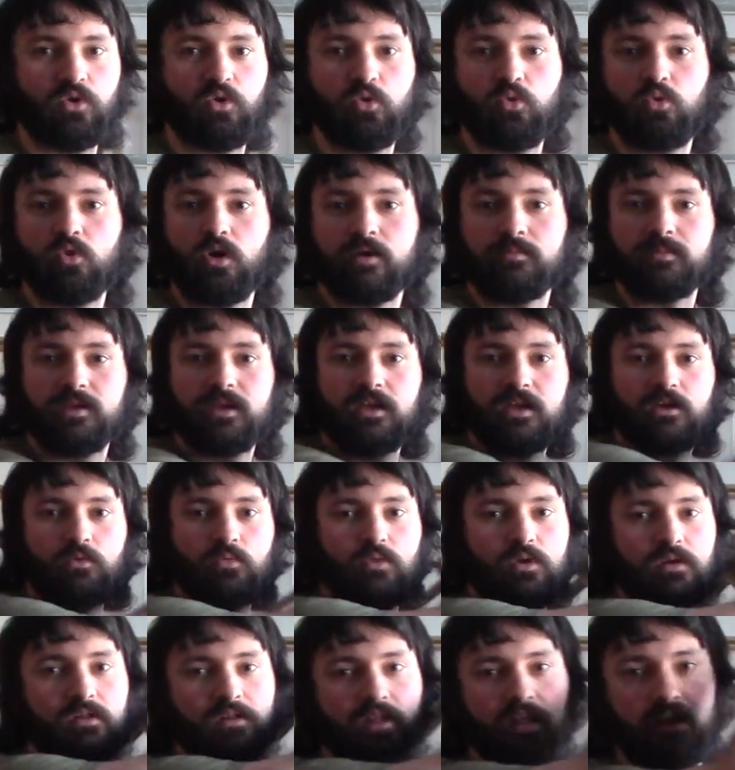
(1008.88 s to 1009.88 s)
Oh, I'm here.
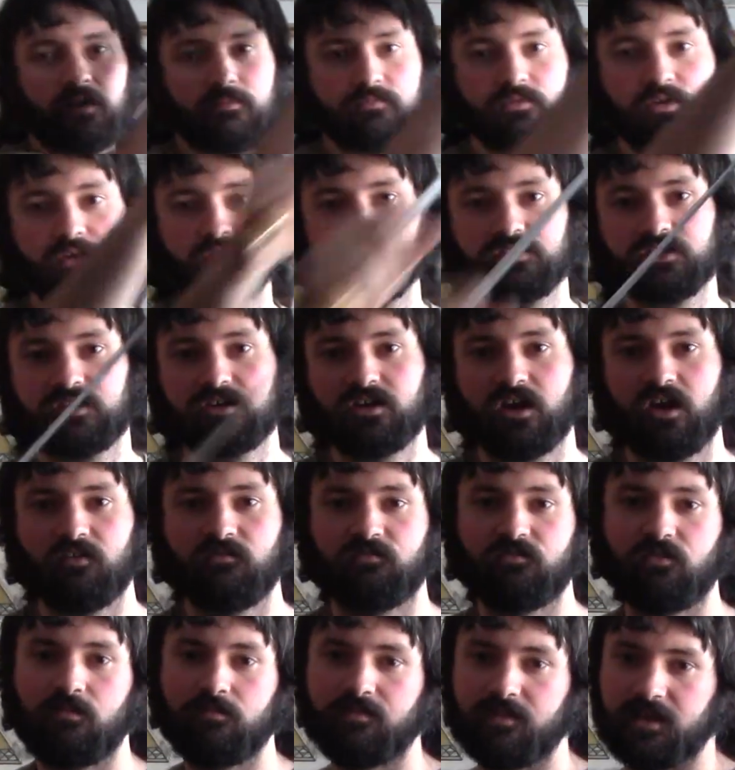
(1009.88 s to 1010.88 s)
Well, then I'm going to
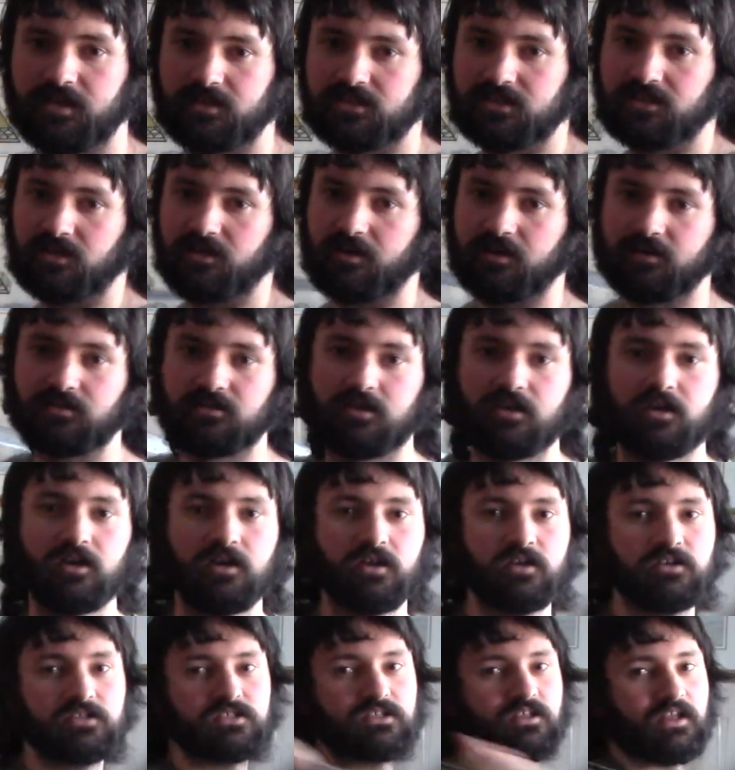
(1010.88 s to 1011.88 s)
cut from this side.
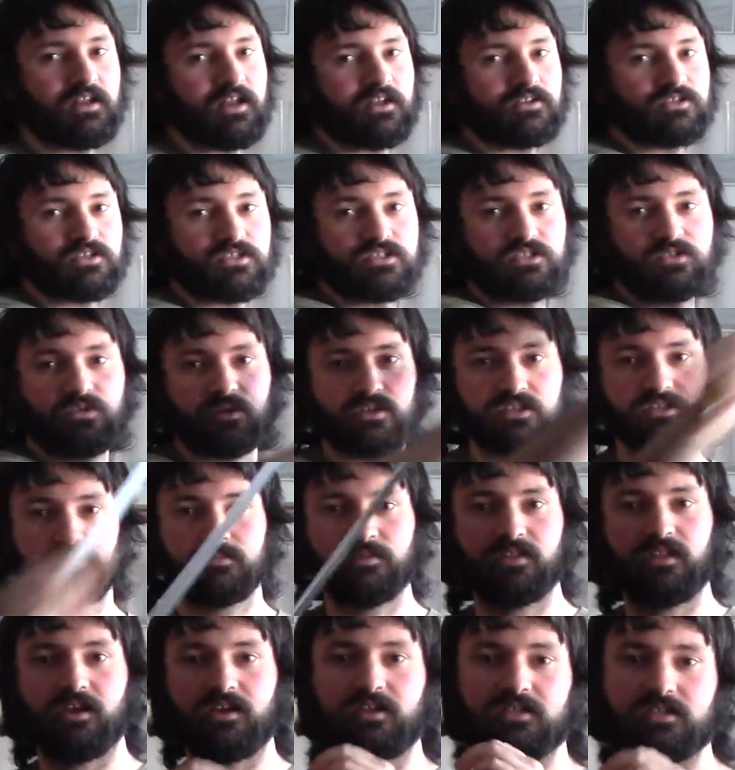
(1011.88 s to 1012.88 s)
So then they're just doing some
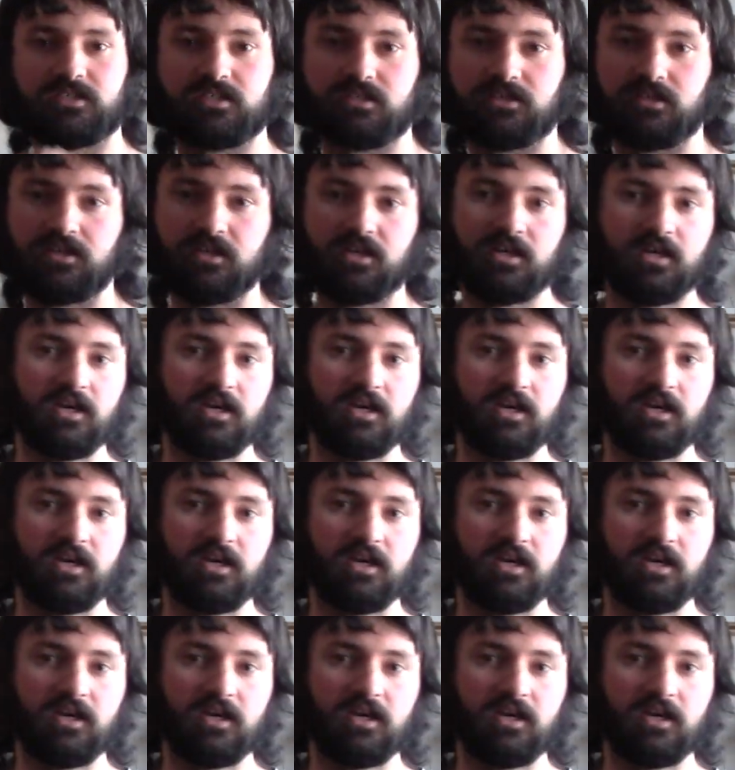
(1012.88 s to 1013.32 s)
of this.